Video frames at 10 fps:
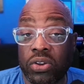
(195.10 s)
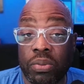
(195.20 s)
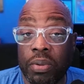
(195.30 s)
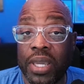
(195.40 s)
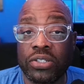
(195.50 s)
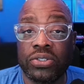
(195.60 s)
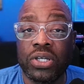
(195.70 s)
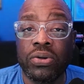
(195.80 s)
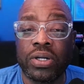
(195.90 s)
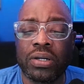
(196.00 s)
a major
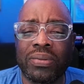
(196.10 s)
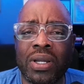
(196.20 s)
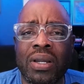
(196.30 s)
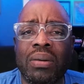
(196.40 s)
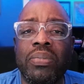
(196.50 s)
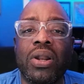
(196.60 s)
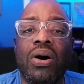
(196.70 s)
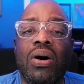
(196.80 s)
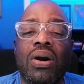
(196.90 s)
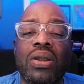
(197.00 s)
donor, but
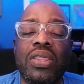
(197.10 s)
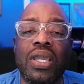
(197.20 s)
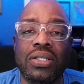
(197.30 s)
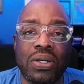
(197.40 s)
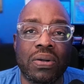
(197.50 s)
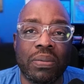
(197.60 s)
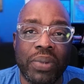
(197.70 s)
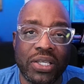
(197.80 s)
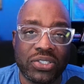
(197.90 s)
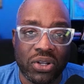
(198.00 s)
are they a donor
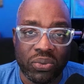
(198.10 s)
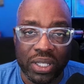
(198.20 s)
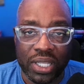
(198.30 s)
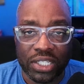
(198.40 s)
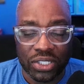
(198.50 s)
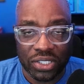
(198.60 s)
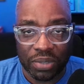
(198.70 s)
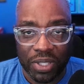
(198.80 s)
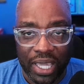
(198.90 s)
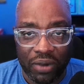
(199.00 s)
based on a
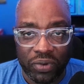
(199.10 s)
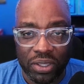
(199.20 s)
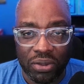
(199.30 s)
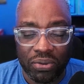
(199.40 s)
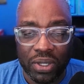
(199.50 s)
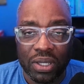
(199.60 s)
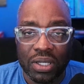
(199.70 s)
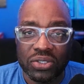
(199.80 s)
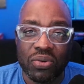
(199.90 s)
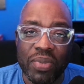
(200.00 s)
relationship they have with you?
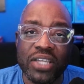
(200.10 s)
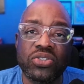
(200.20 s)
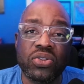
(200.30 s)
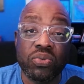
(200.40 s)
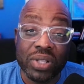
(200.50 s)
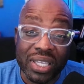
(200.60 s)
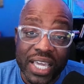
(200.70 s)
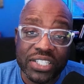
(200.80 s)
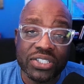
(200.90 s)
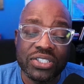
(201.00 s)
So make sure the
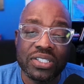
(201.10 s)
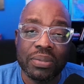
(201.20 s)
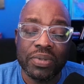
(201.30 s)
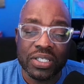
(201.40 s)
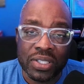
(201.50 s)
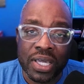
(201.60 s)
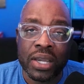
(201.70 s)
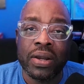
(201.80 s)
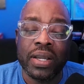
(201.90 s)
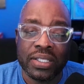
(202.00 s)
relationship is
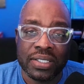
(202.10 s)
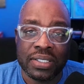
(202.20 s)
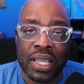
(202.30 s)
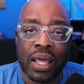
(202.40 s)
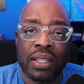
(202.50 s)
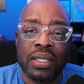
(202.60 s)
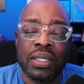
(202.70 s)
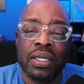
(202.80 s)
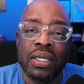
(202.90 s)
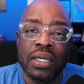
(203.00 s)
there, it's solid,
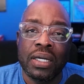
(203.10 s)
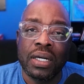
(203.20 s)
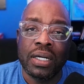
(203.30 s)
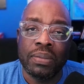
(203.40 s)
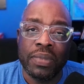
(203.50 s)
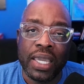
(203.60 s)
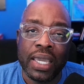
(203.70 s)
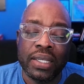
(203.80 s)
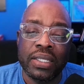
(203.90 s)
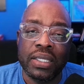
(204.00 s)

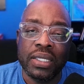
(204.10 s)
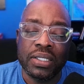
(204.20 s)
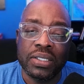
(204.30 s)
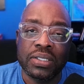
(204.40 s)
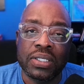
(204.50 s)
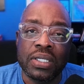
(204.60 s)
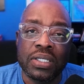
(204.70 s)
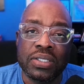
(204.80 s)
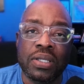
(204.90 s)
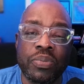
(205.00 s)
and is
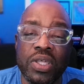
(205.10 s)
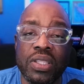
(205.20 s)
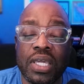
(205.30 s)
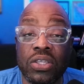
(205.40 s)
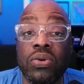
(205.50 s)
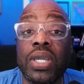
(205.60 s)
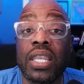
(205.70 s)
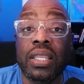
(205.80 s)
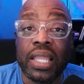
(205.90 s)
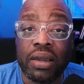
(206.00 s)
something that you
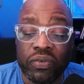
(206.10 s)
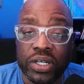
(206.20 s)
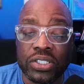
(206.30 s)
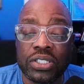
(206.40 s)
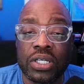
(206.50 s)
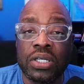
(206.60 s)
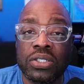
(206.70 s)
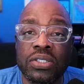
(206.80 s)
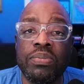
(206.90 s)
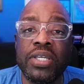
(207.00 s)
can leverage
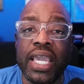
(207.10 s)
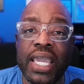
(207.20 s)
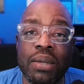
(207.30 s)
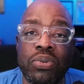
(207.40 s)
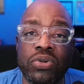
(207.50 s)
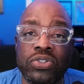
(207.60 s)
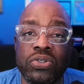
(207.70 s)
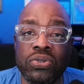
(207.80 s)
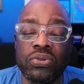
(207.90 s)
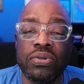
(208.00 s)
to be able
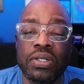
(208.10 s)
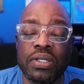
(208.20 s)
to